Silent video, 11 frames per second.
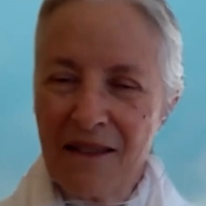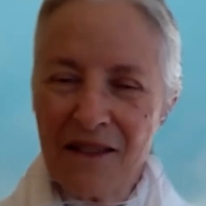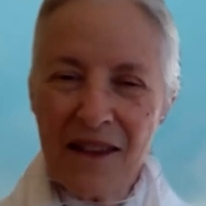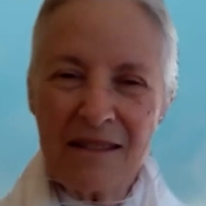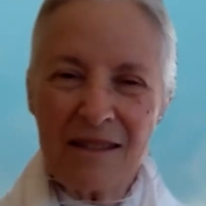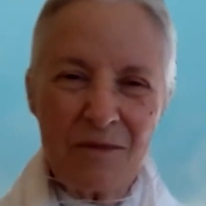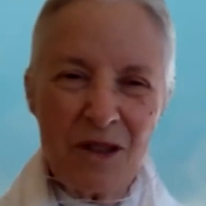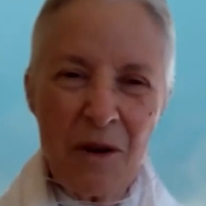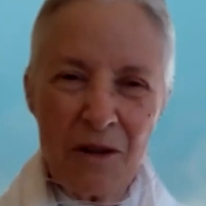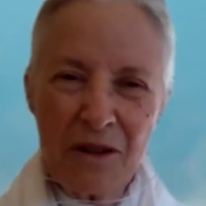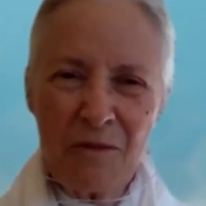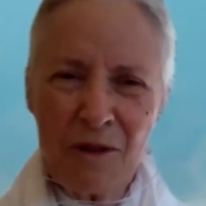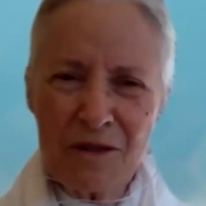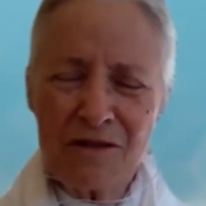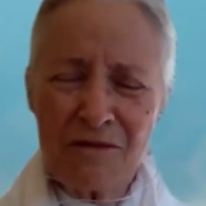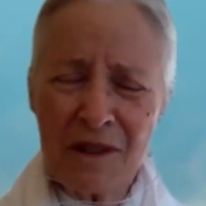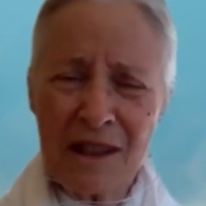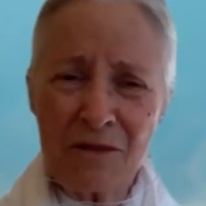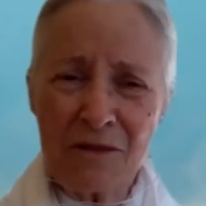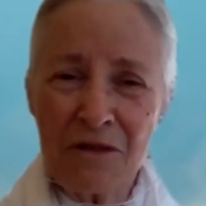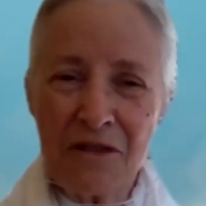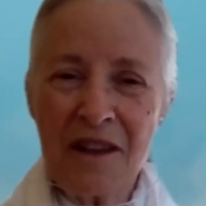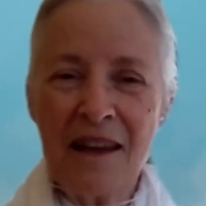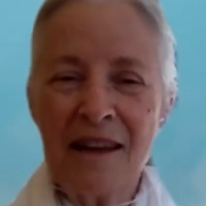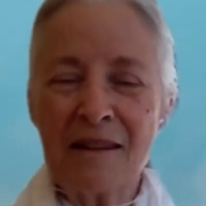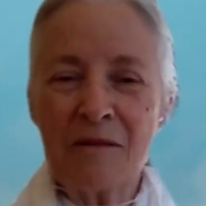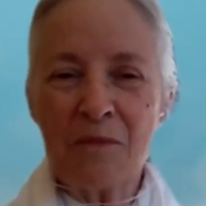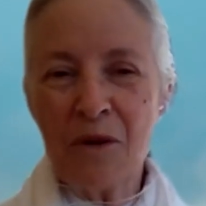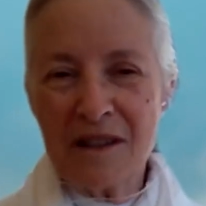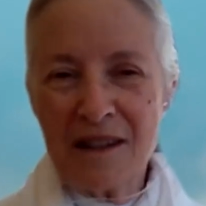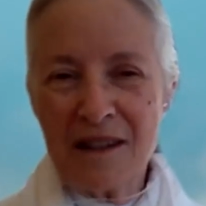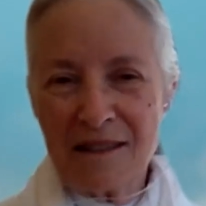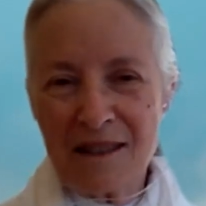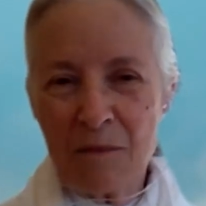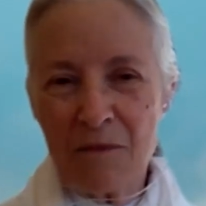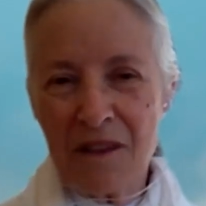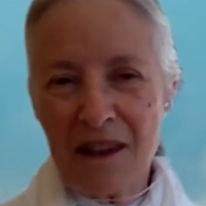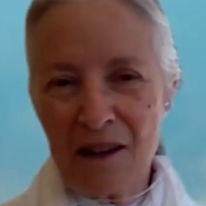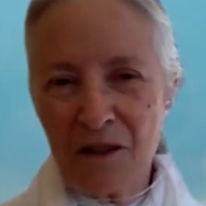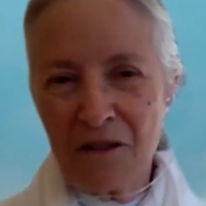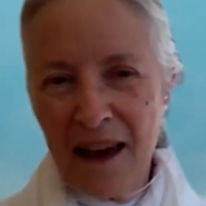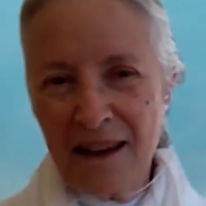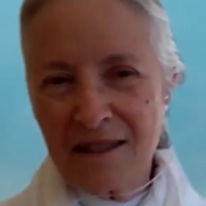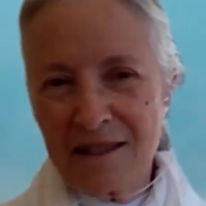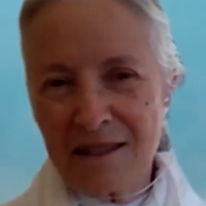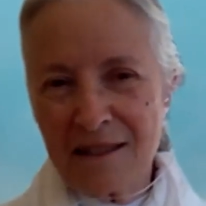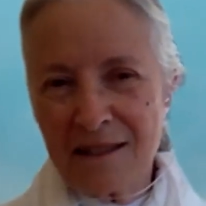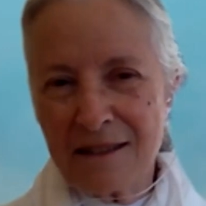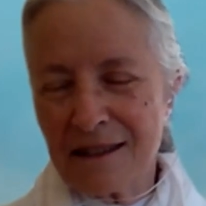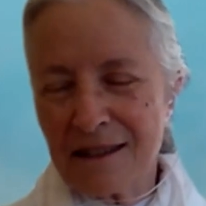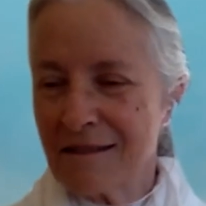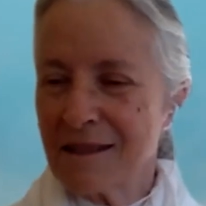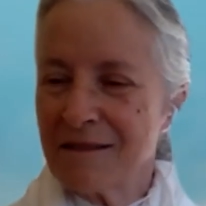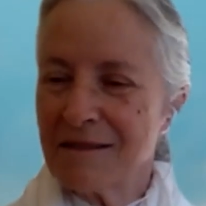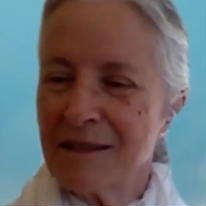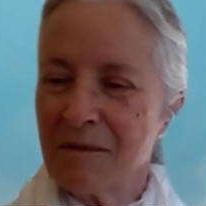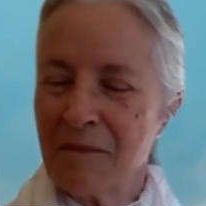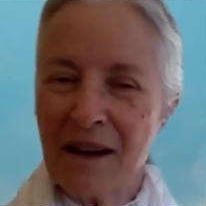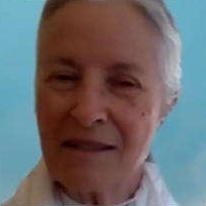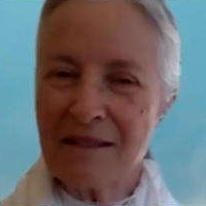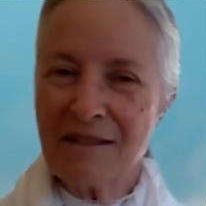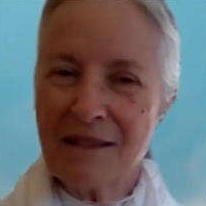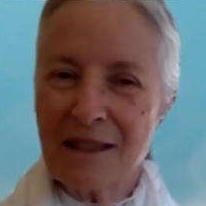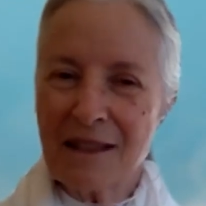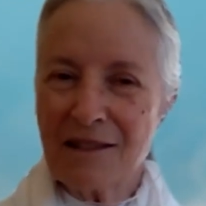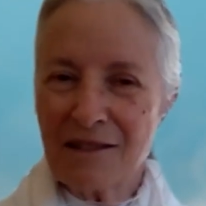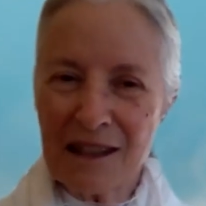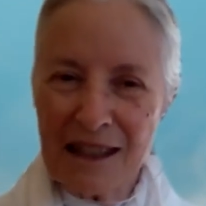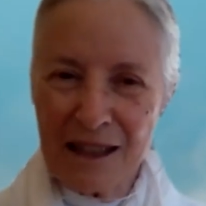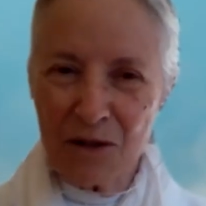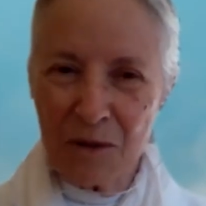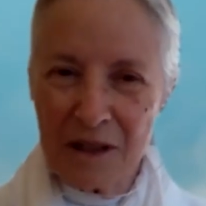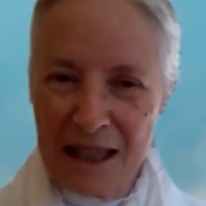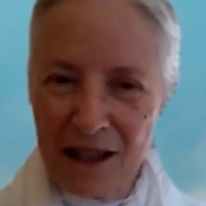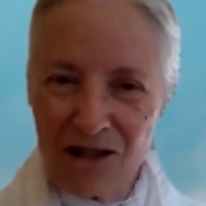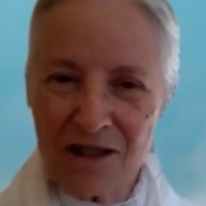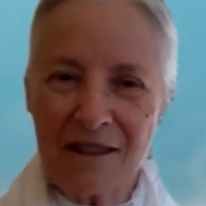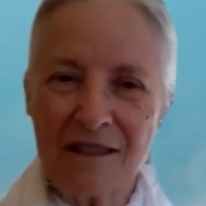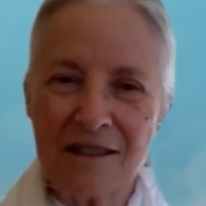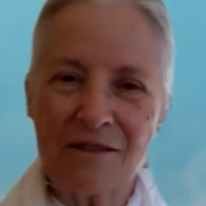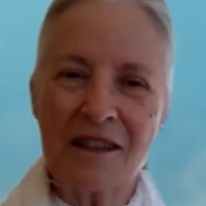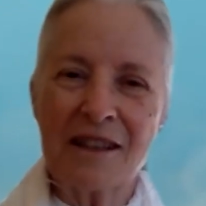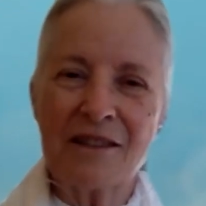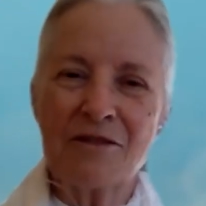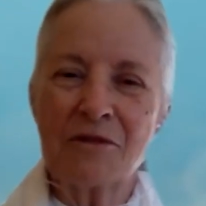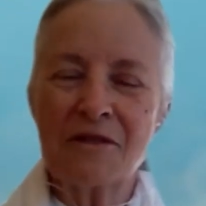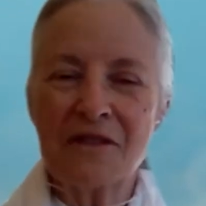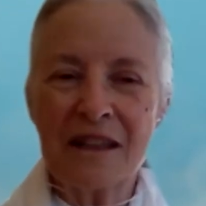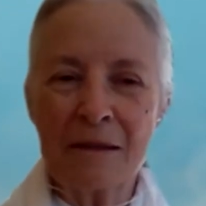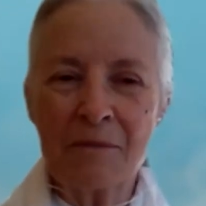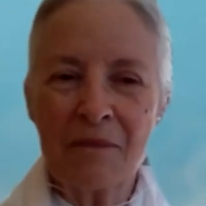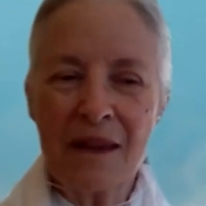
that smoking wasn't a really good thing, and pointed out some of the health hazards and about it can lead to addiction and all that sort of thing.